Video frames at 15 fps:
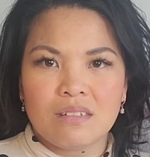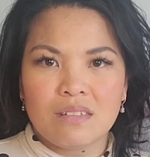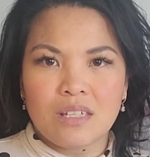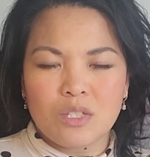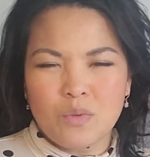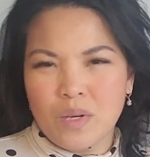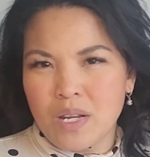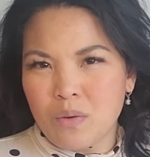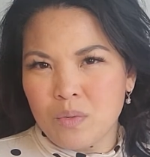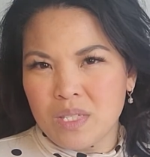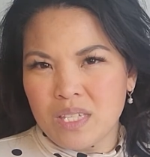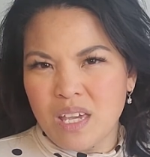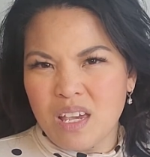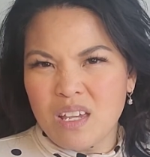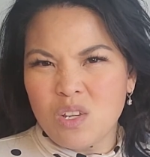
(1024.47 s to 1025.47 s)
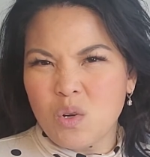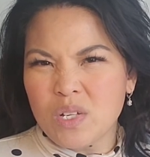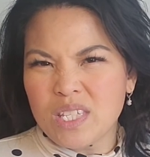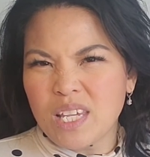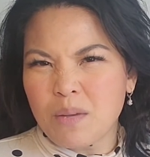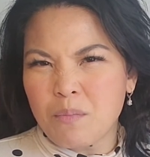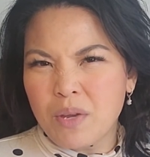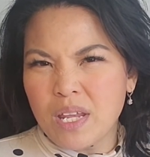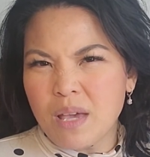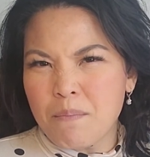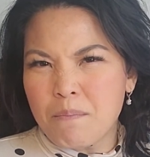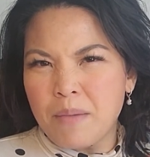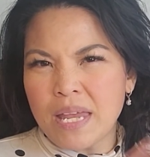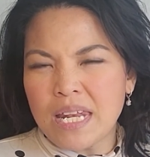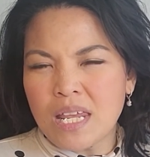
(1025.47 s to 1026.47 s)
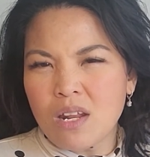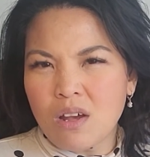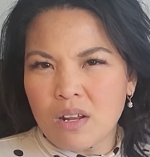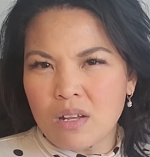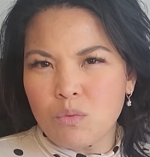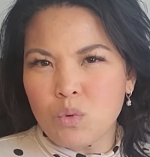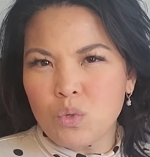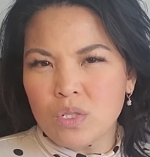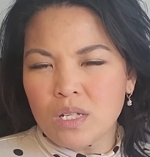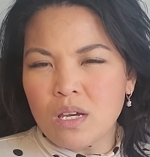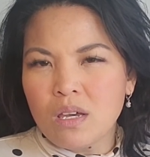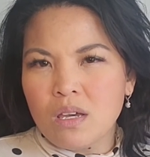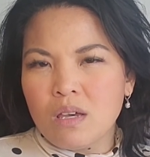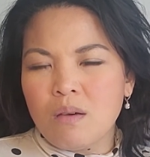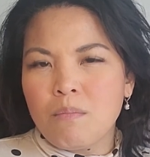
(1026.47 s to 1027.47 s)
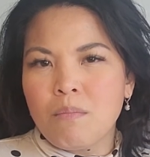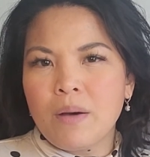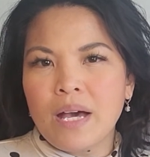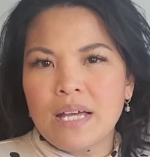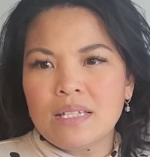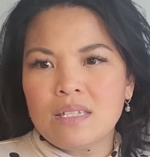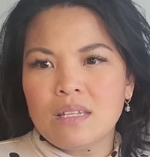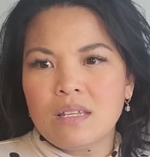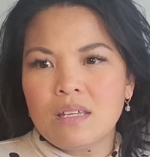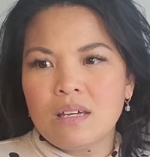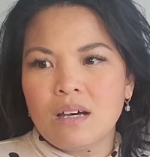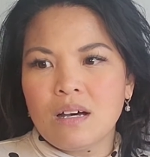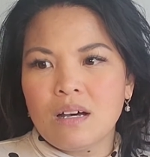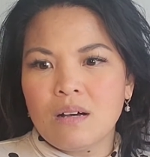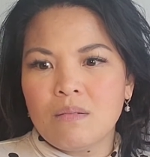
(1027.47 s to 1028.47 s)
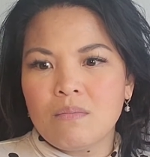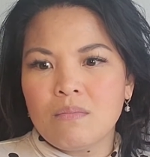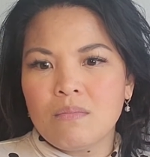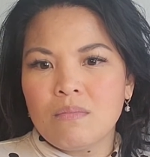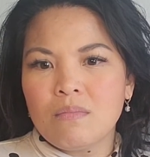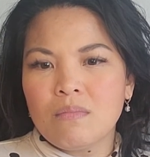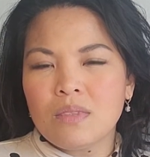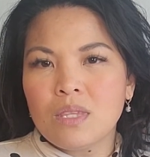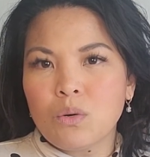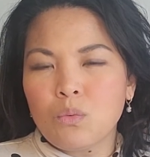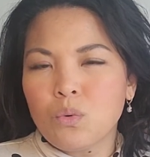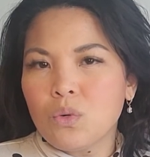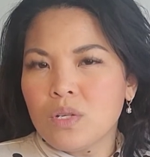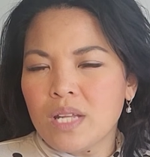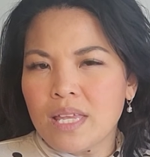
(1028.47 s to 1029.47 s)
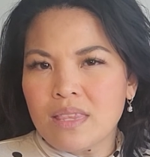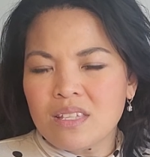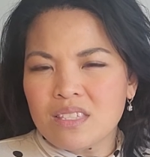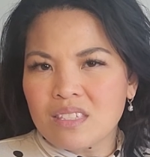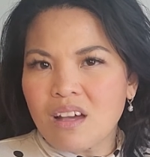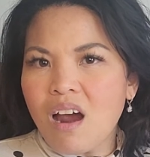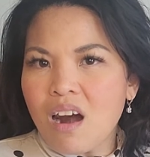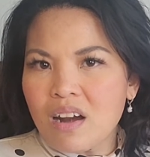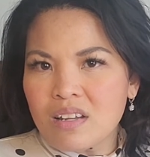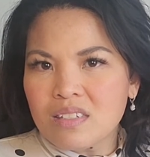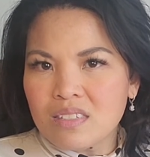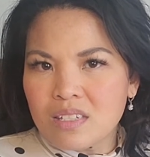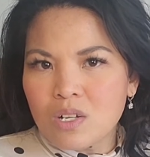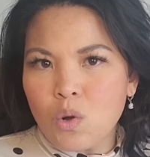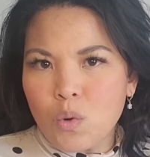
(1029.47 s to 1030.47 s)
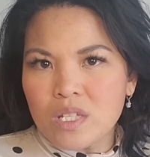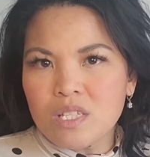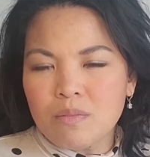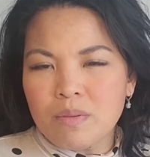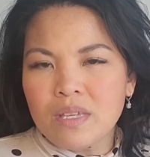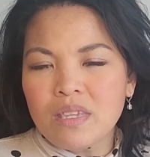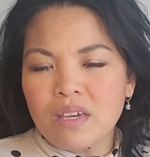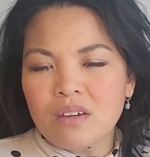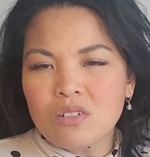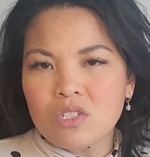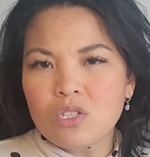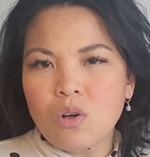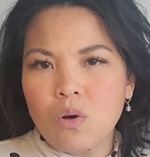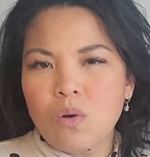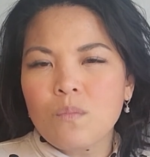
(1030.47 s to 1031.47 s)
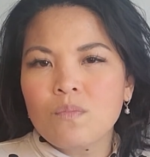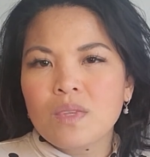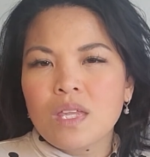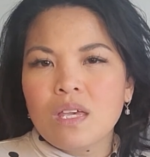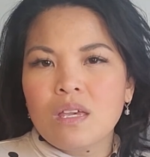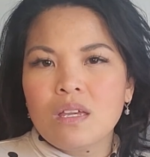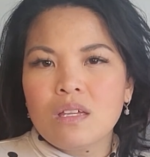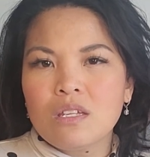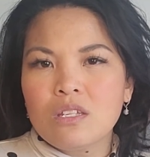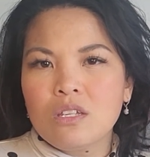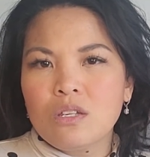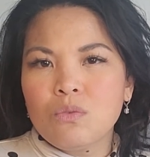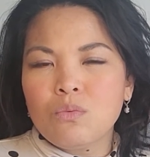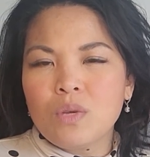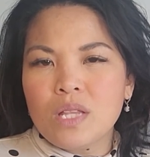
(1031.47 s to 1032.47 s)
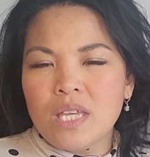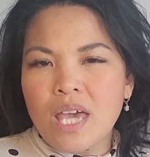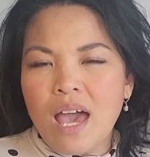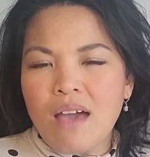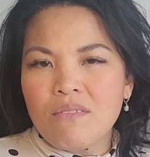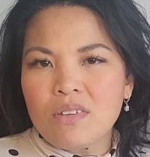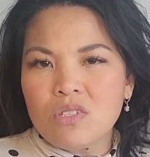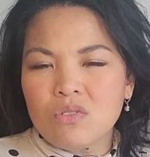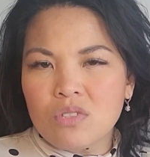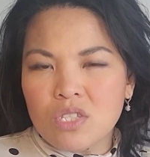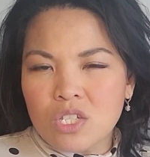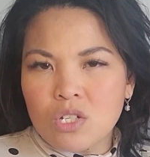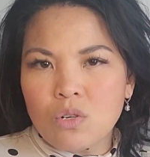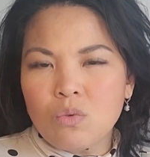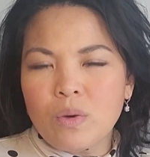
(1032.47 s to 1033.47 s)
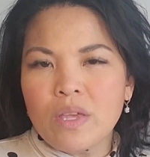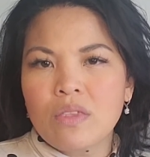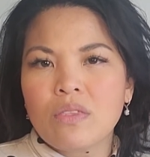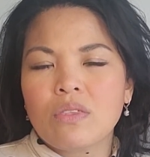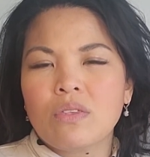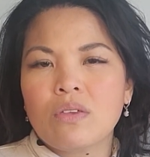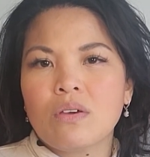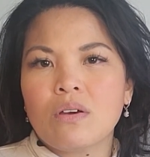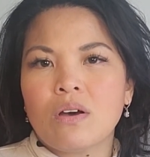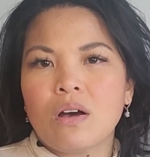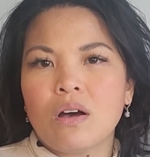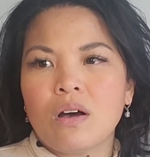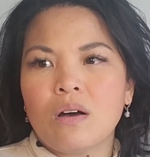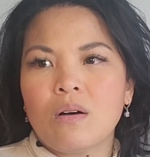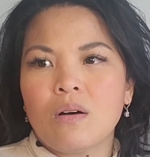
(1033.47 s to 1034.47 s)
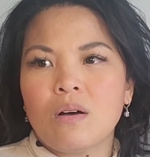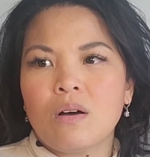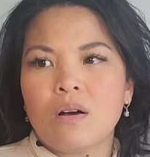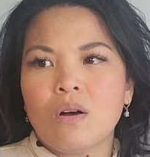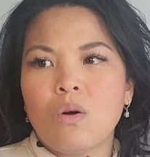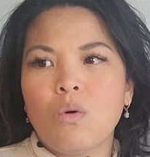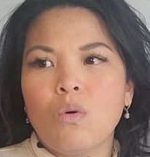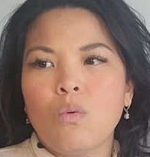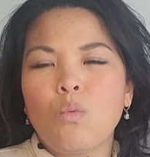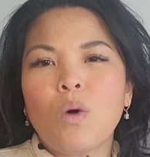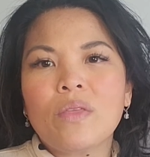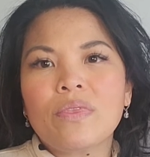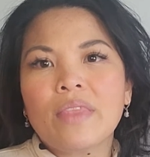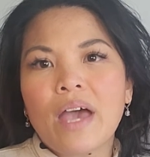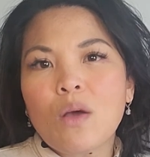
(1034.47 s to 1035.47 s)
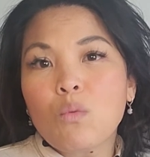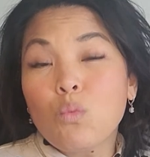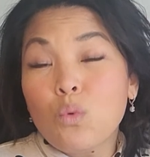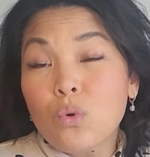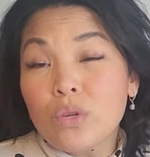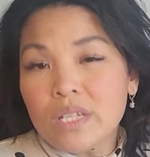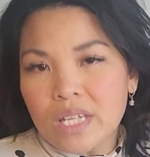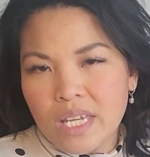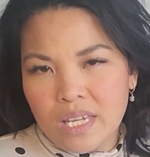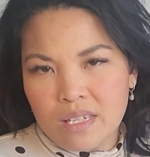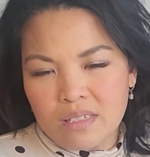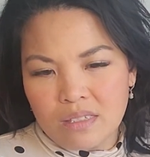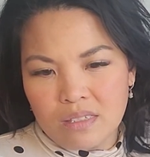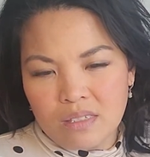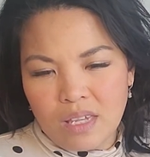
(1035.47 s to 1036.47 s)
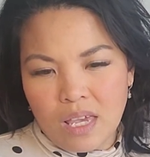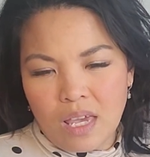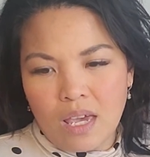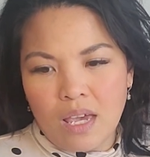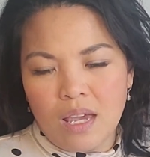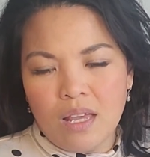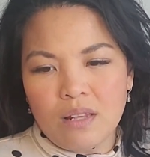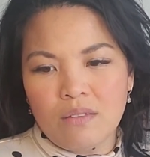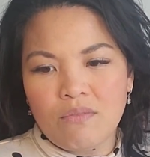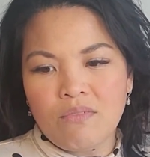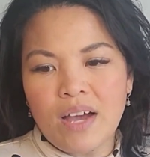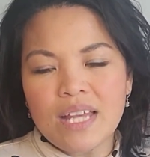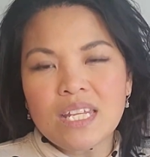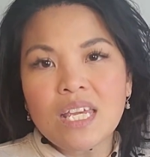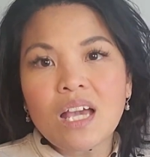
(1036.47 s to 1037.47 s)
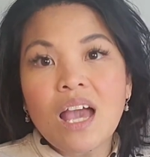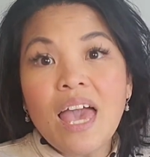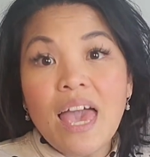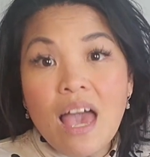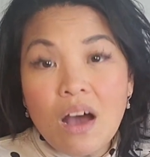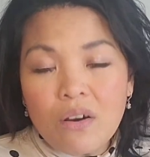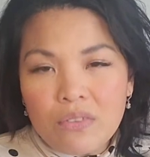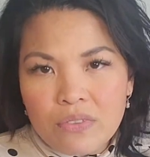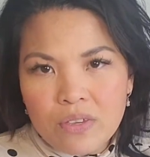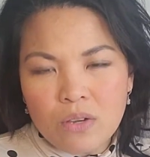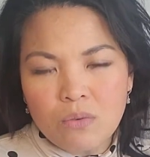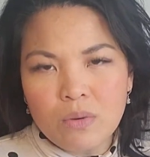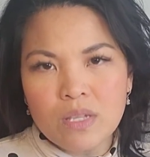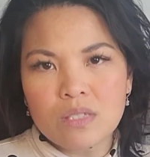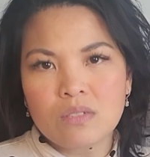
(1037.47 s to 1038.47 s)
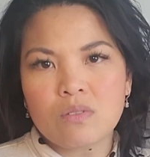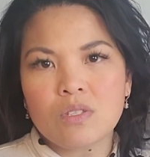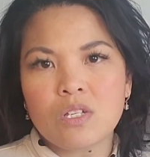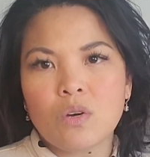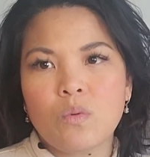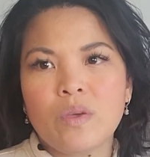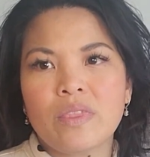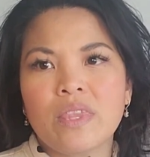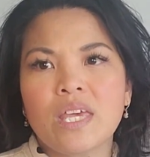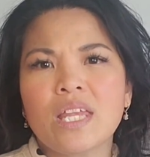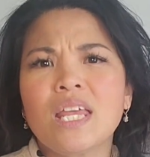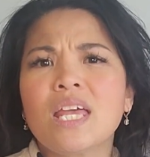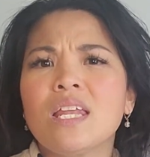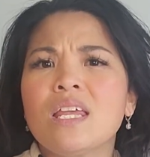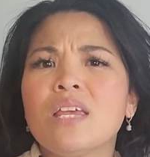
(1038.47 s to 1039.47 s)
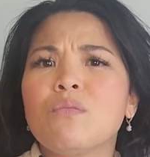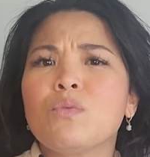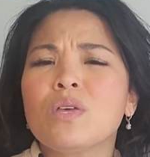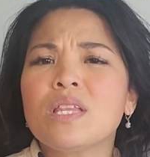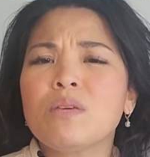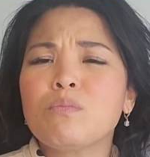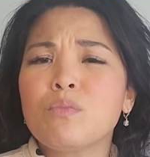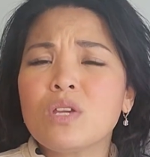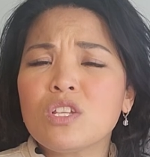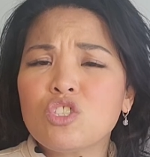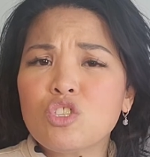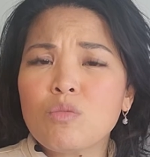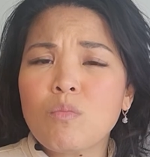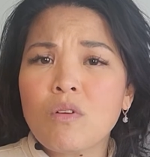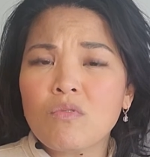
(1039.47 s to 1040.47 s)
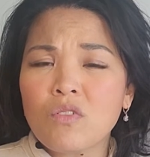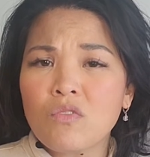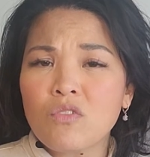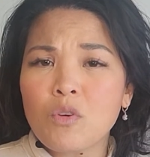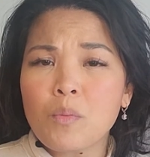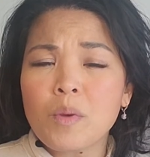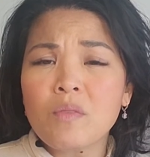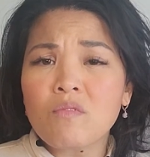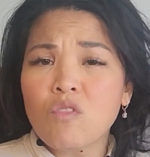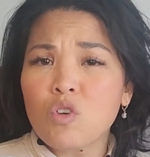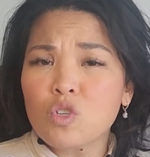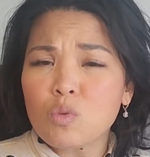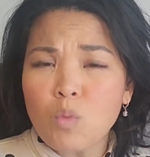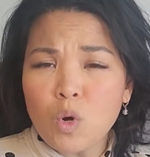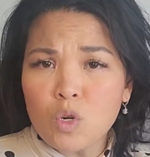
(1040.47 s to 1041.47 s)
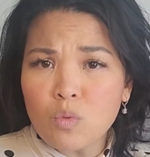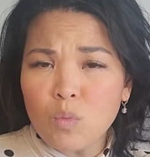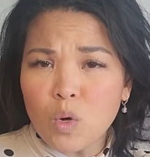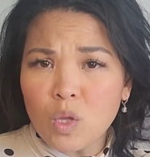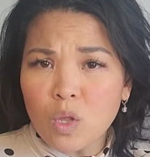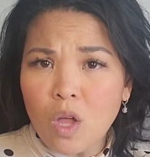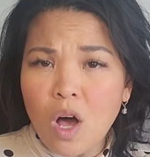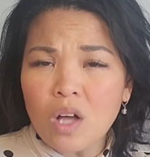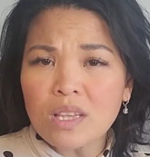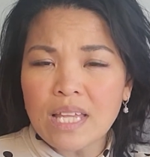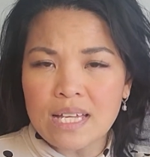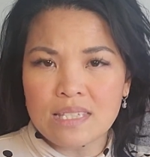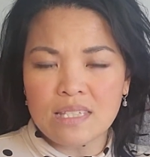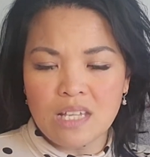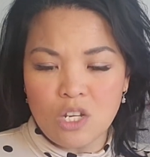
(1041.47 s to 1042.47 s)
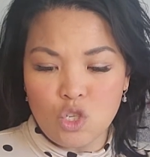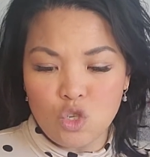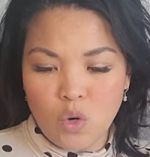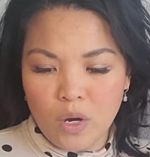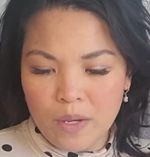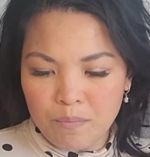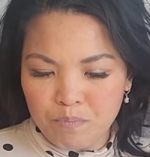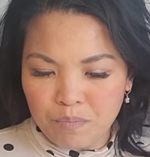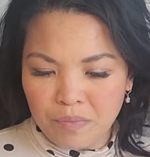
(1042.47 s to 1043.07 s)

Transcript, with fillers: that's what i would say you know it's like putting a band-aid on a wound but um, the wound and the scar is still going to be there so really having to deal with uh, what that wound is and finding healthier ways to deal with it and it really brings you more fulfillment for more more long lasting joy